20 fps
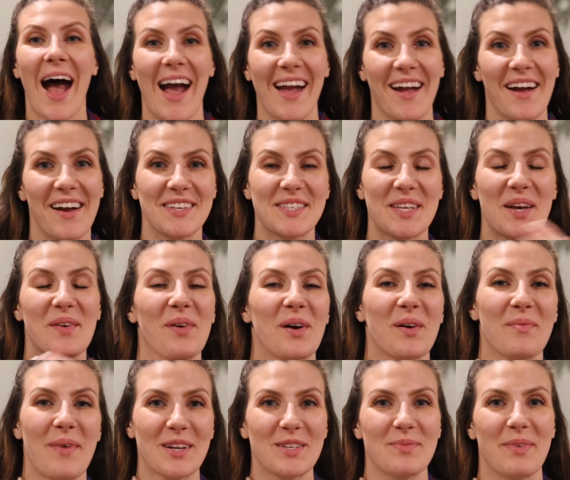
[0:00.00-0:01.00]
Hi guys, and welcome
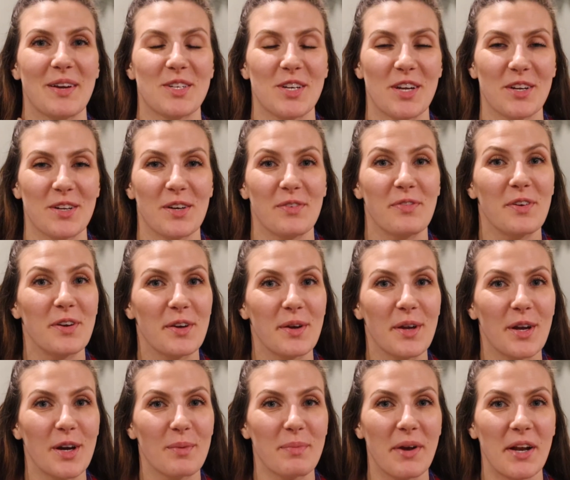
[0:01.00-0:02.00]
back to my channel. If you're new
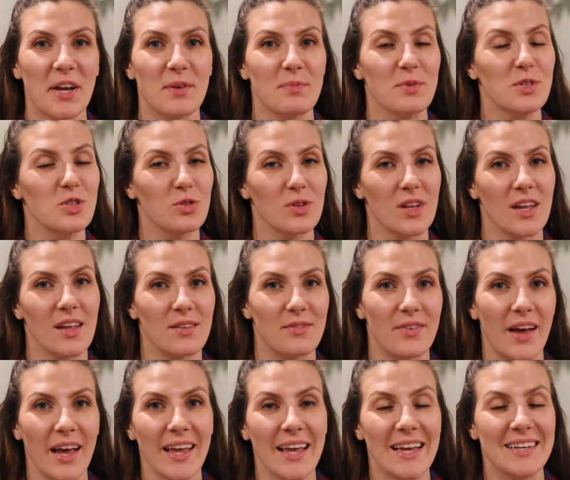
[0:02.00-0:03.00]
here, my name is Julia
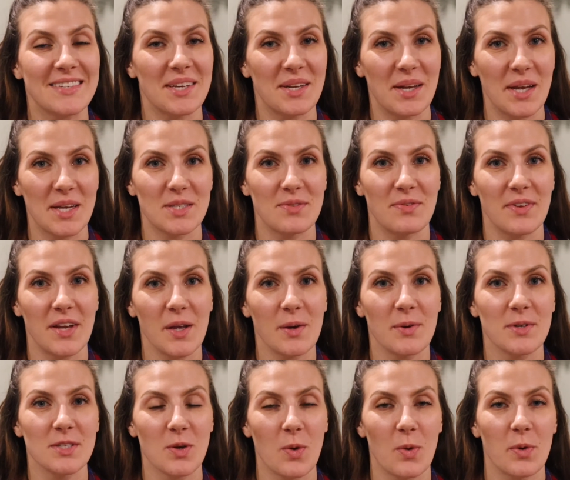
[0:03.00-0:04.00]
Beck, and today's video
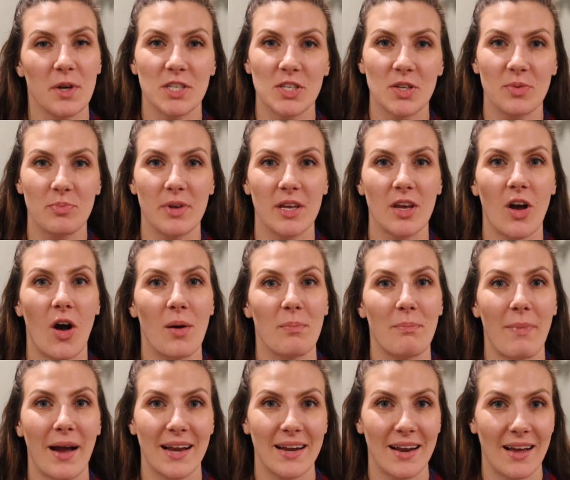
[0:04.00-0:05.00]
is going to be on
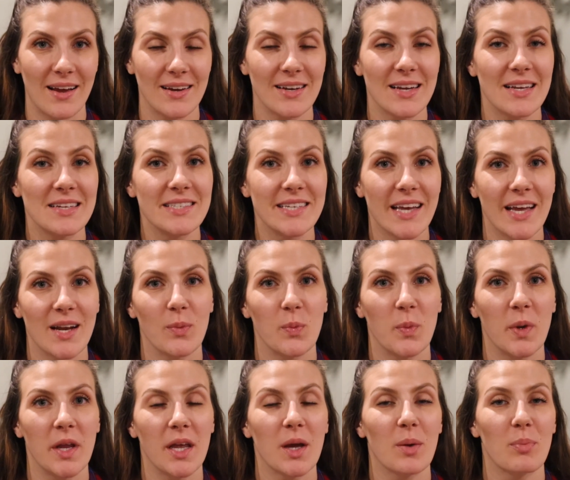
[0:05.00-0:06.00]
my 9 and 10
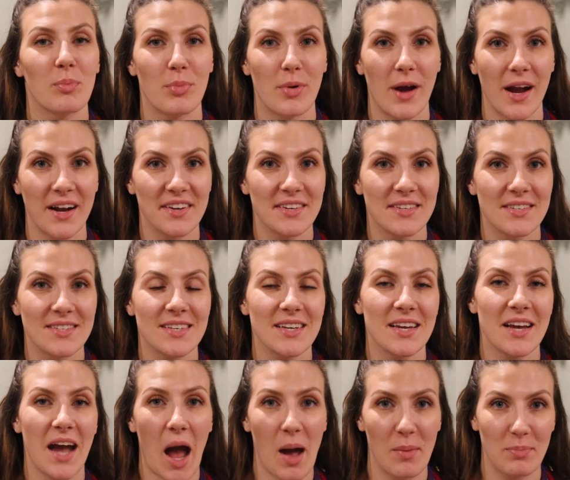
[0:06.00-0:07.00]
week
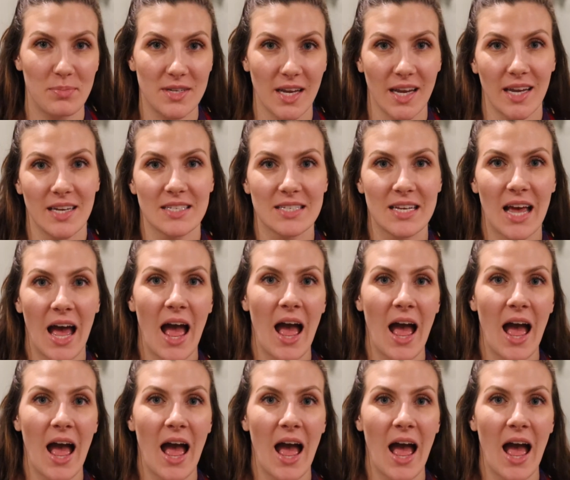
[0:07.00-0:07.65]
pregnancy update.